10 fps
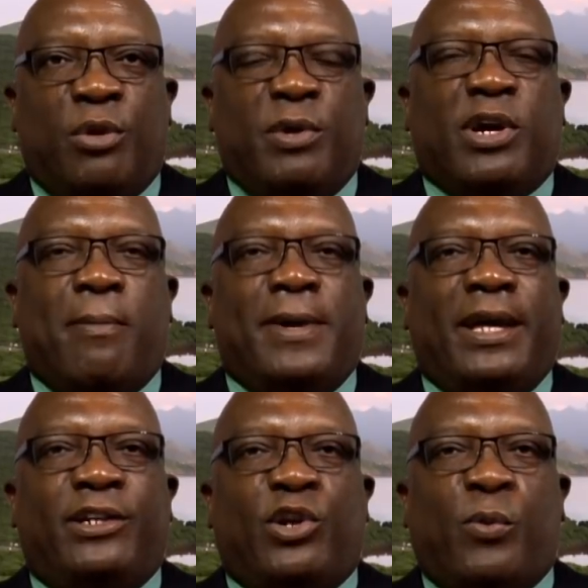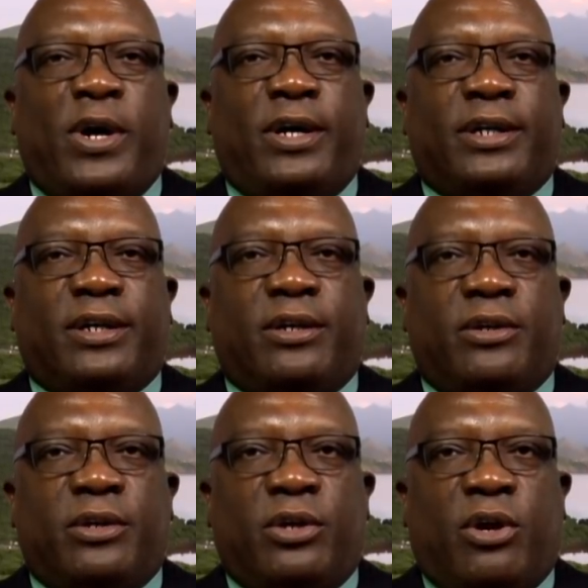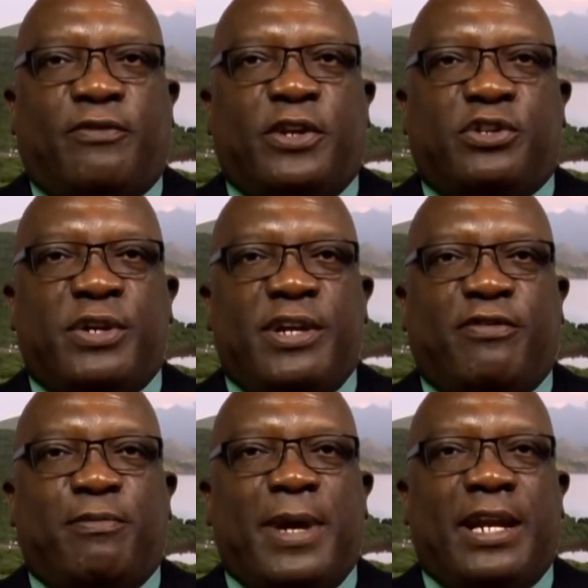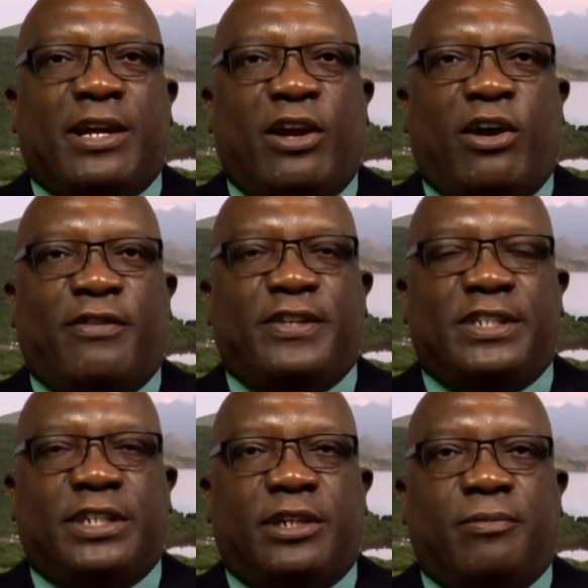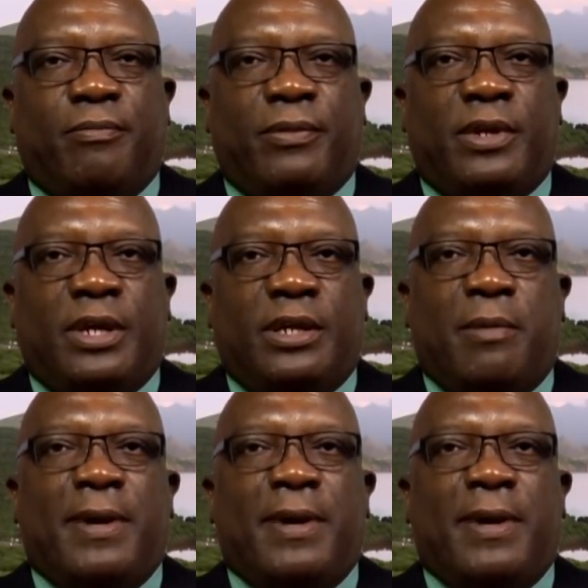We commend the work of the Chief Medical Officer, the